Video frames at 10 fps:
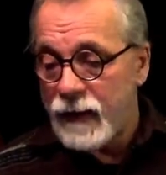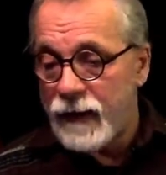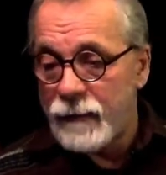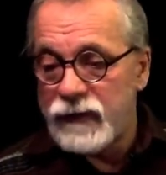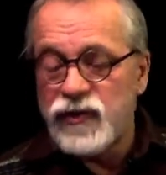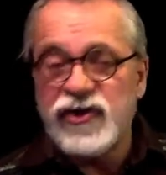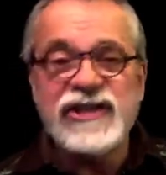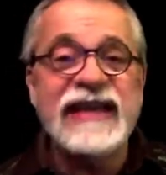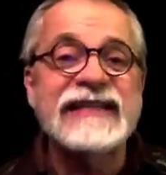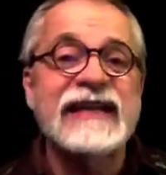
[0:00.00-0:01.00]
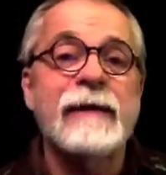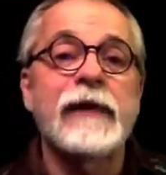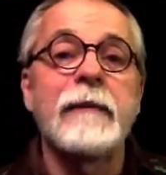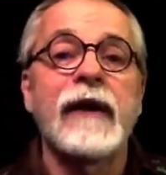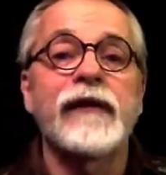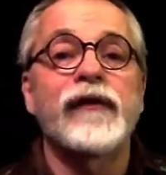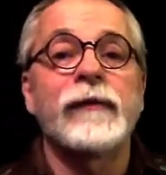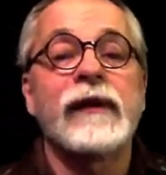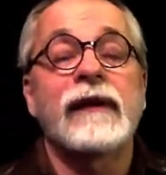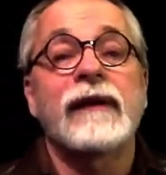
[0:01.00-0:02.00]
It usually takes a couple of months for
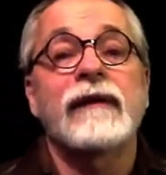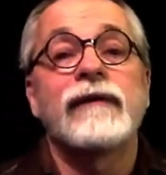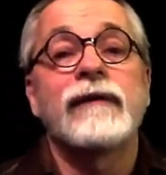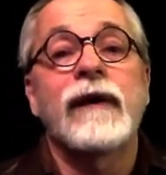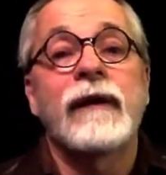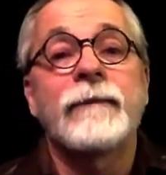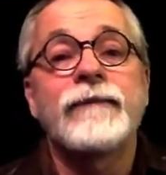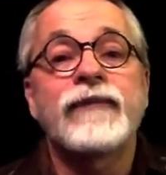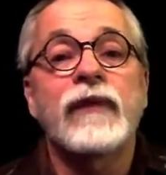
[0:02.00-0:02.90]
me to